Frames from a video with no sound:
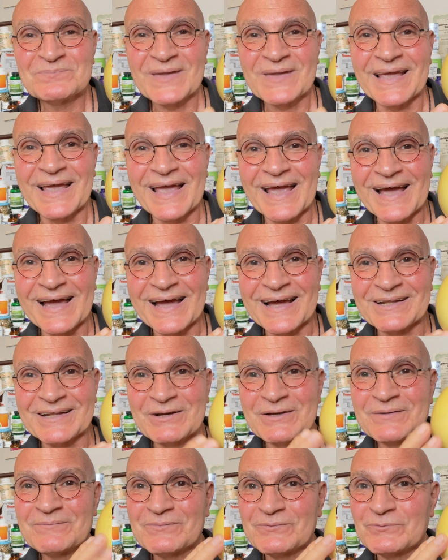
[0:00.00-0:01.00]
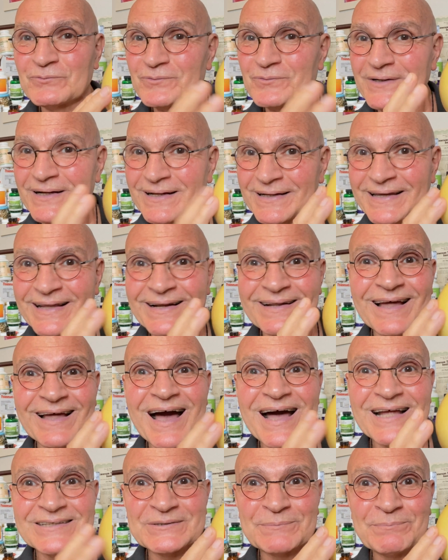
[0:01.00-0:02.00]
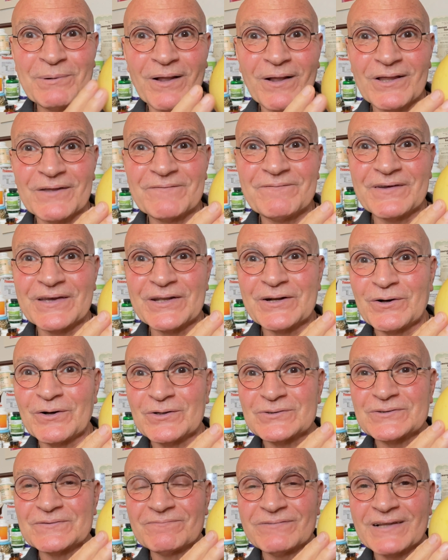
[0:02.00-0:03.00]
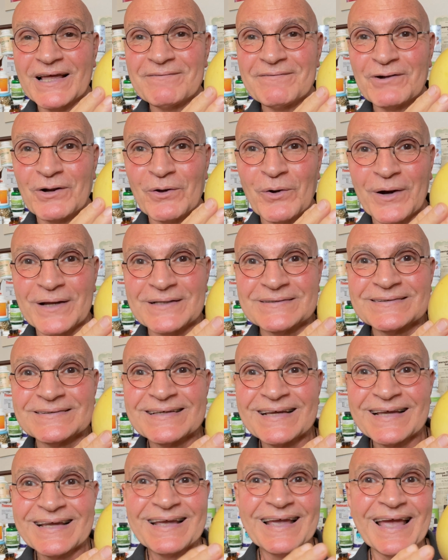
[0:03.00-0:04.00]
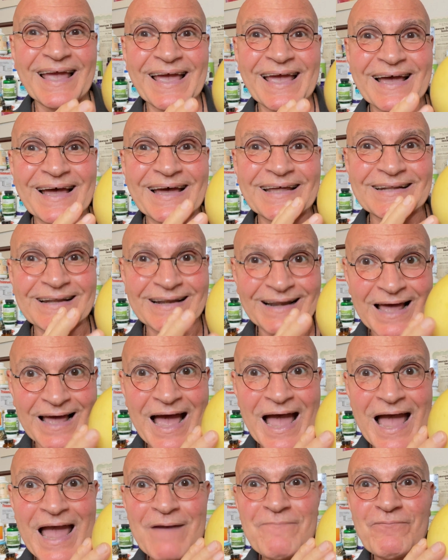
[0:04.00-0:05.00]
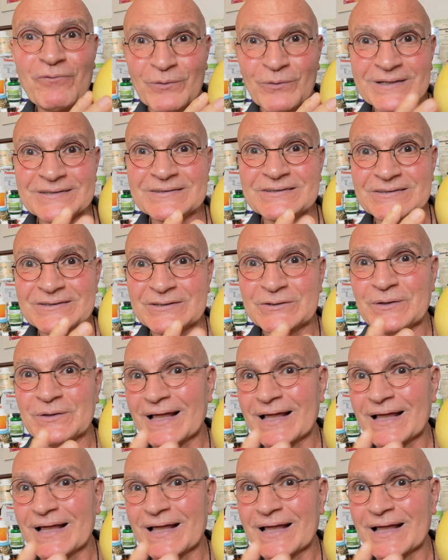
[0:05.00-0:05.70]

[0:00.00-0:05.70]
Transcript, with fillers: and it, really lots of polyphenols and flavonoids and live ones too.